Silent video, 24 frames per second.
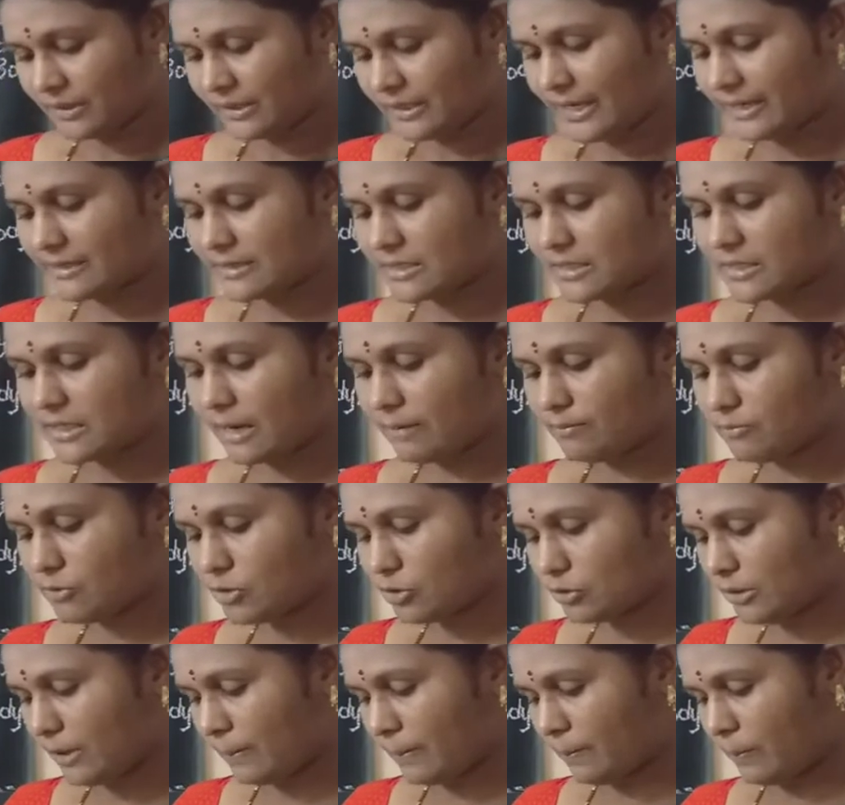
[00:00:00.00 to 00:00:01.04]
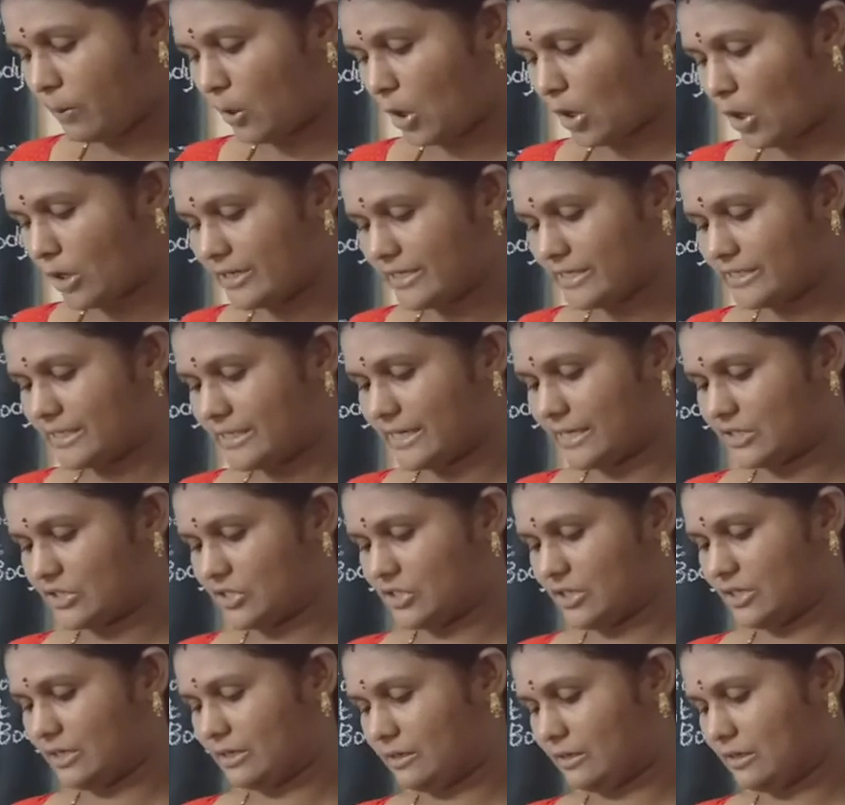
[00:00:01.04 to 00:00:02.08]
Next come to the body
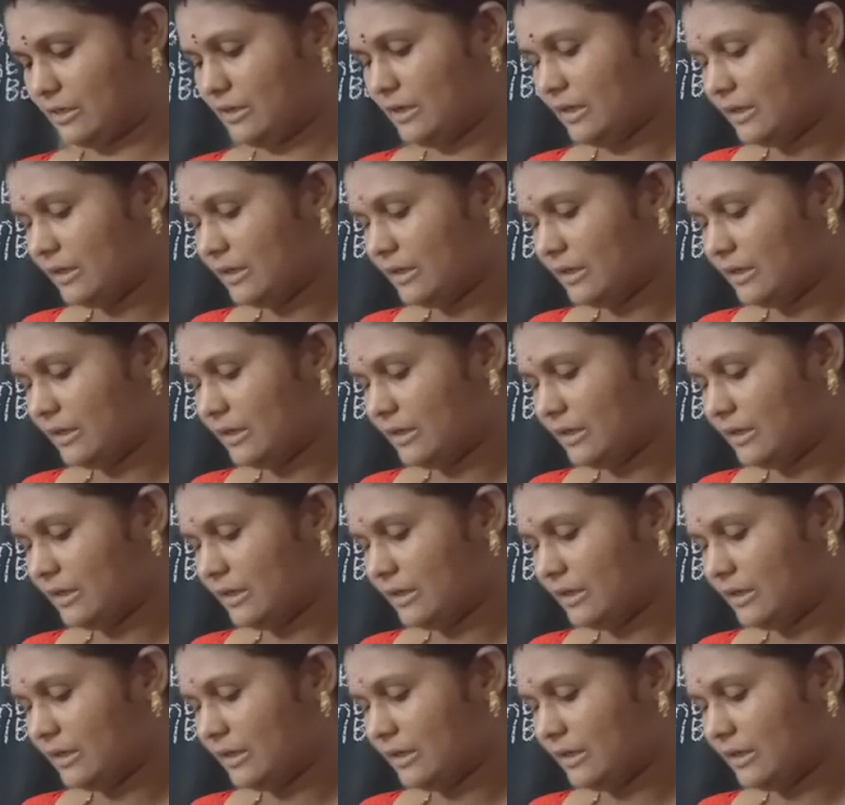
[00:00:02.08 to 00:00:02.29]
section.